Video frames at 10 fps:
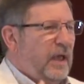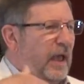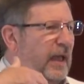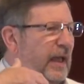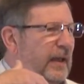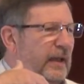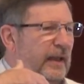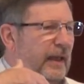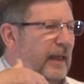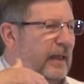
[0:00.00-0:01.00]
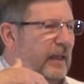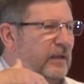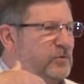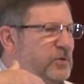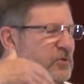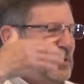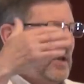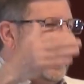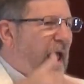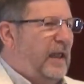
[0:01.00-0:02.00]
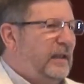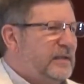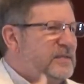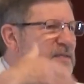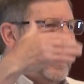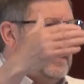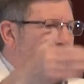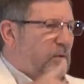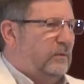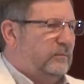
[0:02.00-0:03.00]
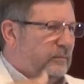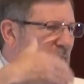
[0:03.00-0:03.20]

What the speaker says: and it's just an endless cycle,